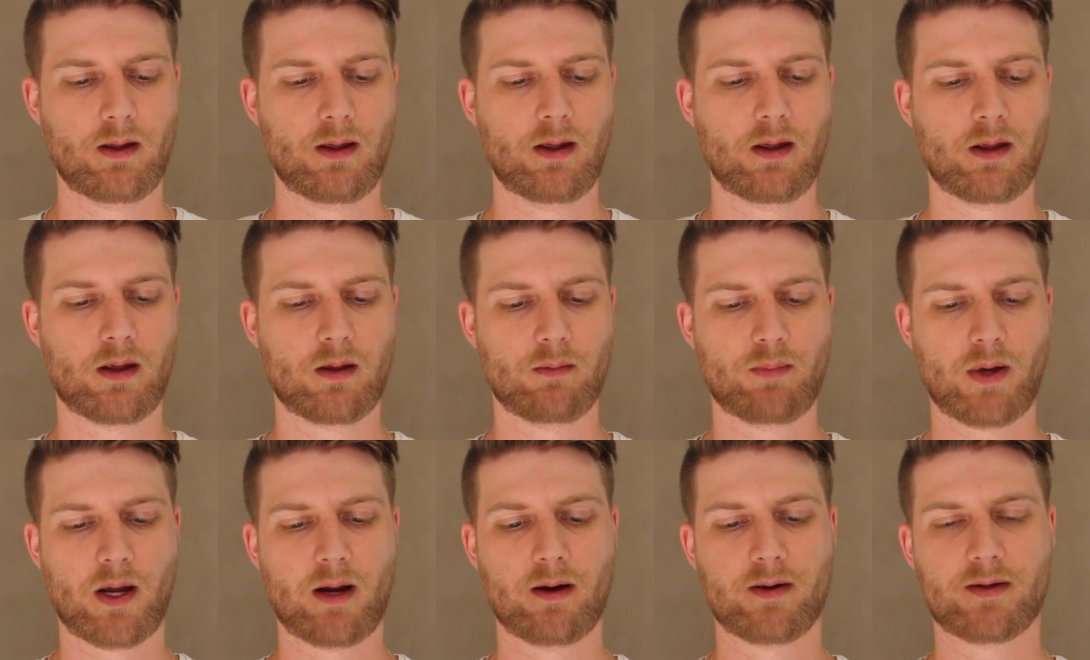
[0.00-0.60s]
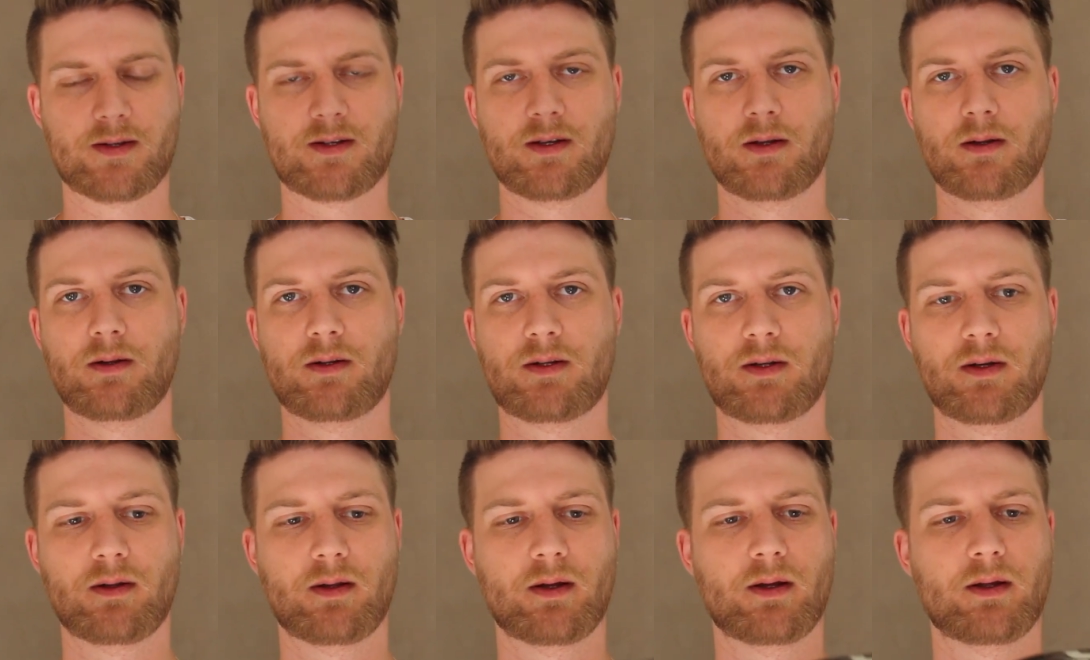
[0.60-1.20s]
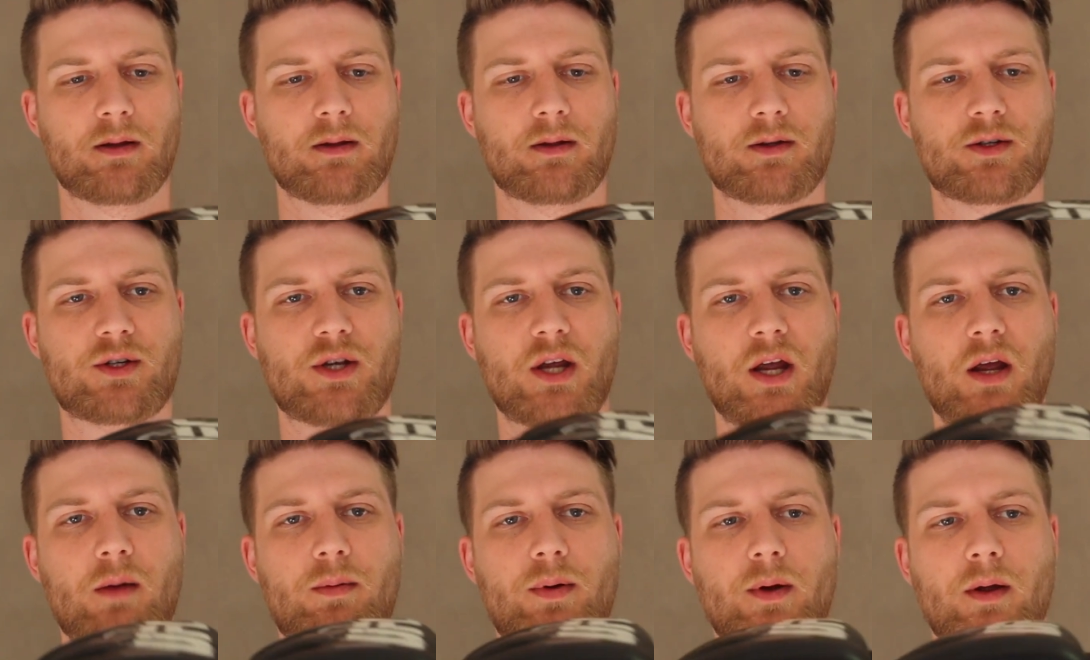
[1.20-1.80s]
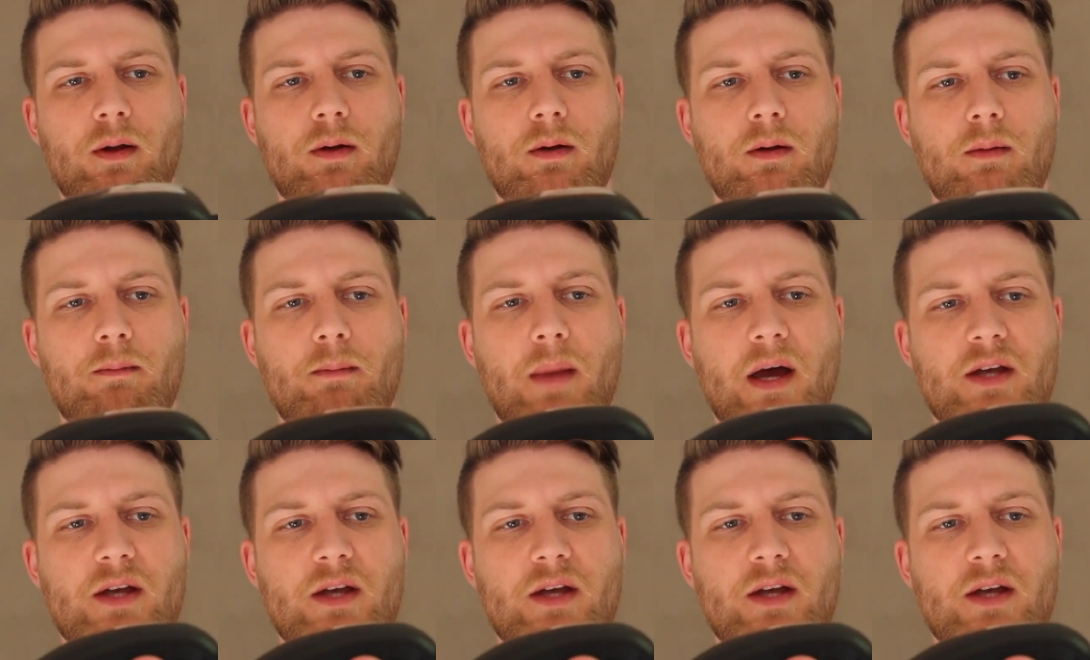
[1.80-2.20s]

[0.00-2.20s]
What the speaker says: in comparison to the cheap and